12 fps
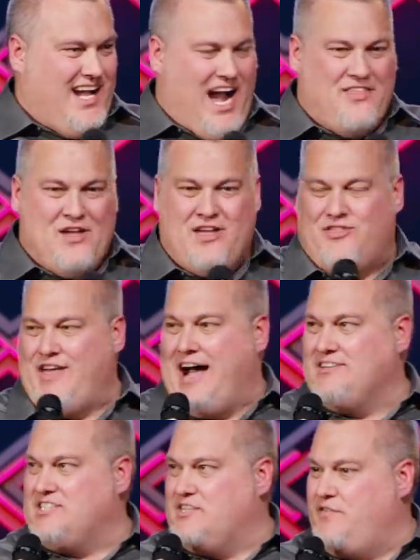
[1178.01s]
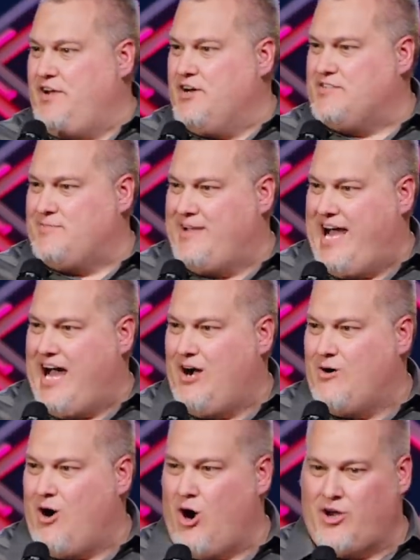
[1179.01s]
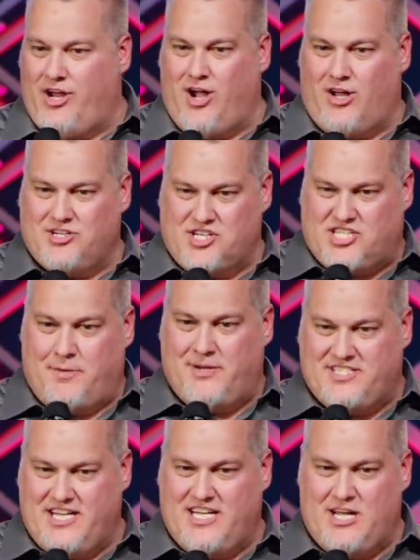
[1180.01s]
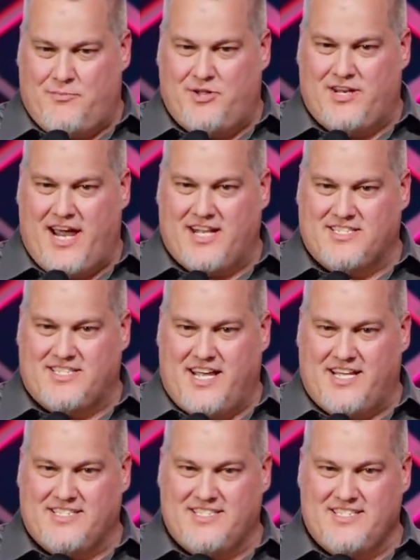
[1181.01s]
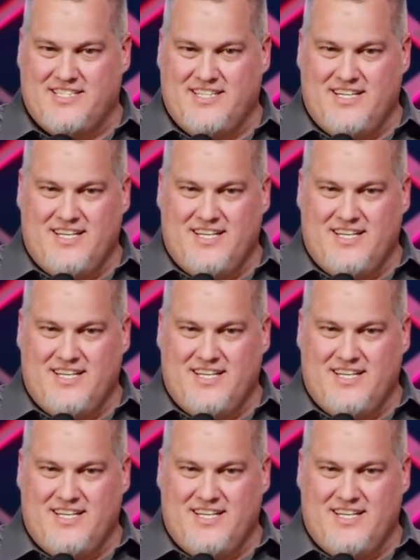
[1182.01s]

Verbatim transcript: I think thousands of years from now, archaeologists are gonna be digging up the United States.